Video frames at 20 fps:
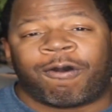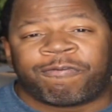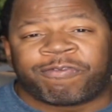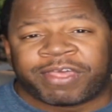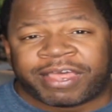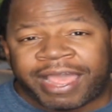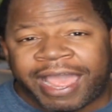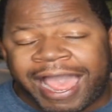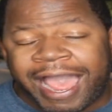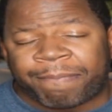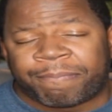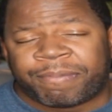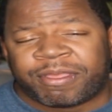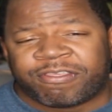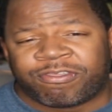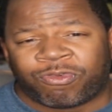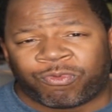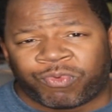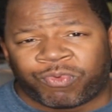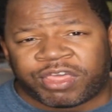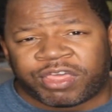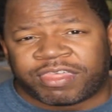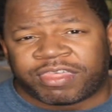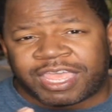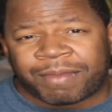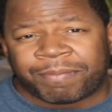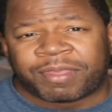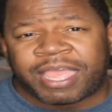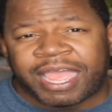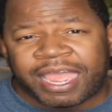that happens with
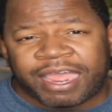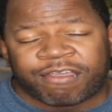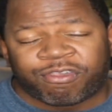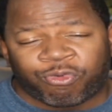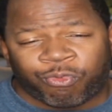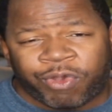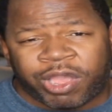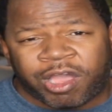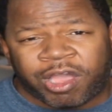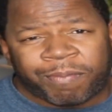M K as well,